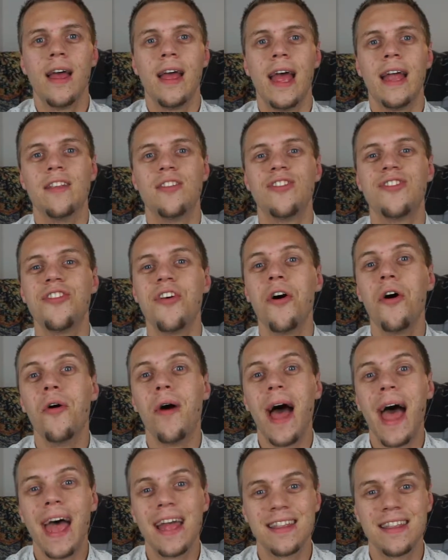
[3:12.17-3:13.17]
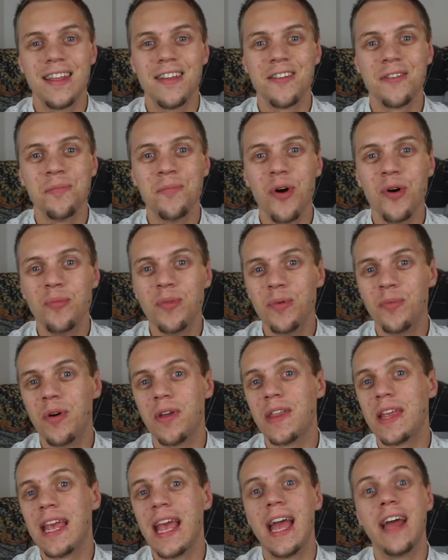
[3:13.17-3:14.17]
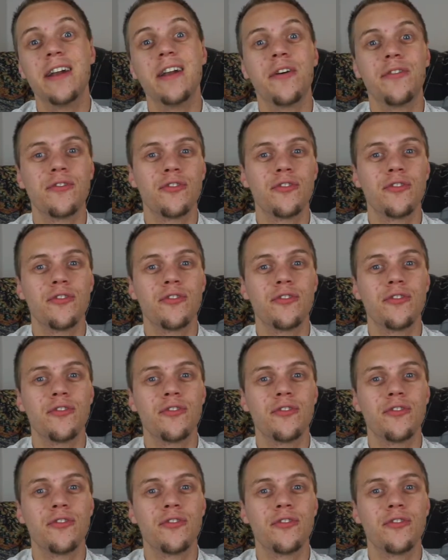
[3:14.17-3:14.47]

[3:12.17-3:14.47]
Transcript: And so, at this moment with Gandalf